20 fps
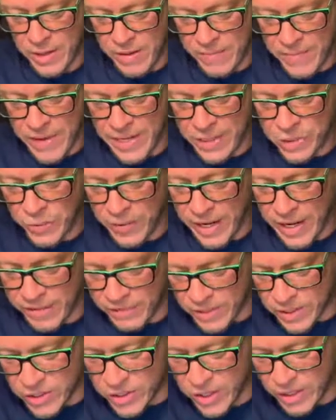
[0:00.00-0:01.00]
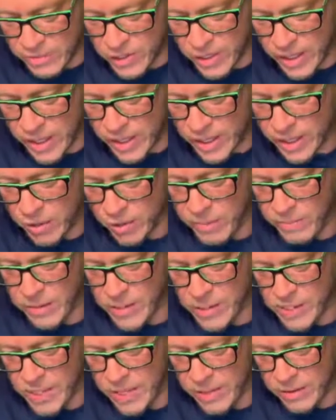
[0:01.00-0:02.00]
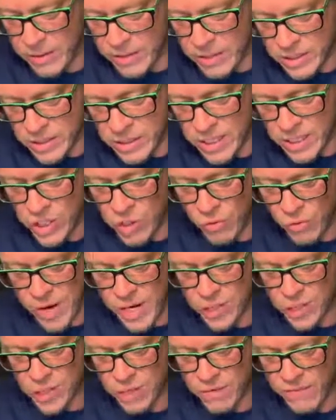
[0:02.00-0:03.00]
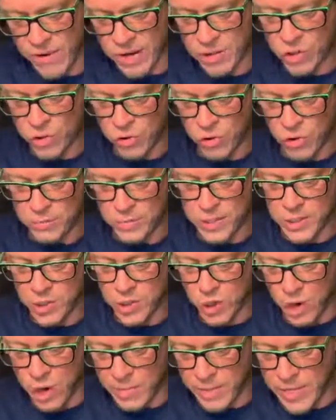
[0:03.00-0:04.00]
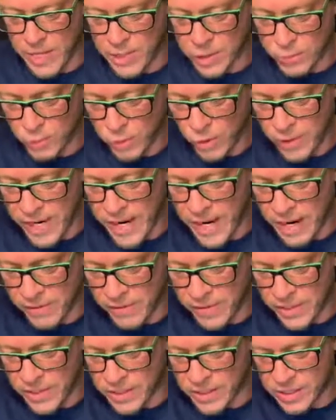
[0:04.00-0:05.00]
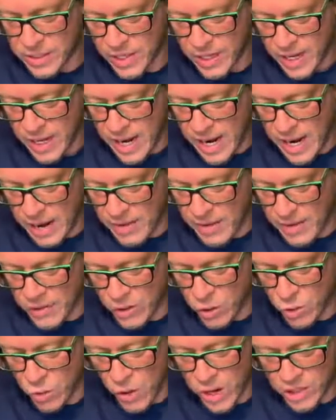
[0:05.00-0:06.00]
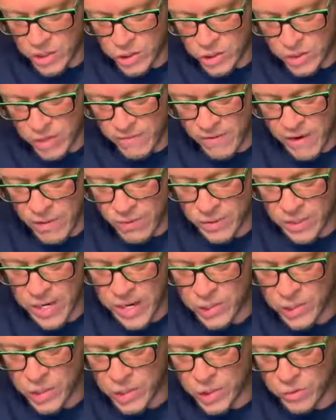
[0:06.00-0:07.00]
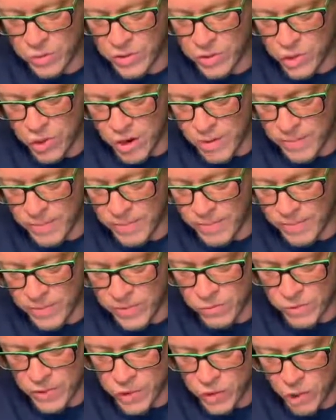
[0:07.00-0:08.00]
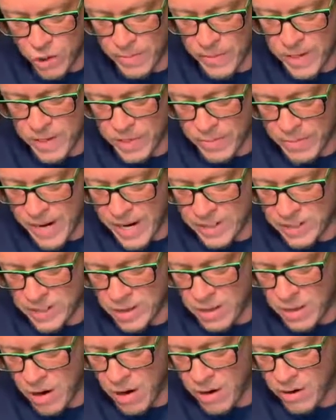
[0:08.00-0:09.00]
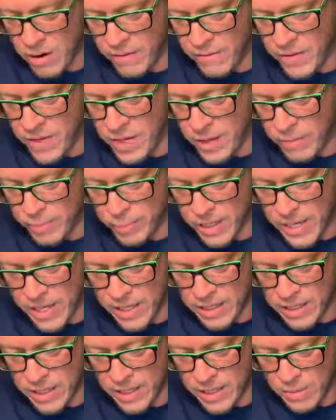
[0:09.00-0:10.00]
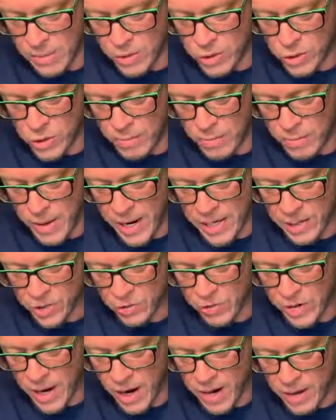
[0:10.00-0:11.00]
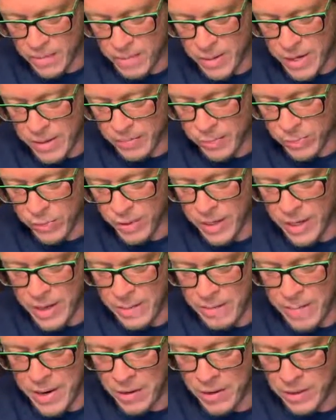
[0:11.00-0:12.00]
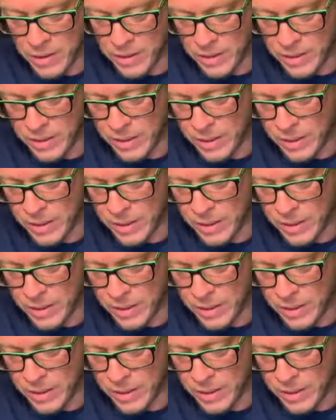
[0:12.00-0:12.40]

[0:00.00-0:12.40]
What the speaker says: As we leave the subject, it can only be said that the situation of our troops in Germany is precarious, and that the question of our relations with Germany demands the thought of the blessed and the most patriotic people in America,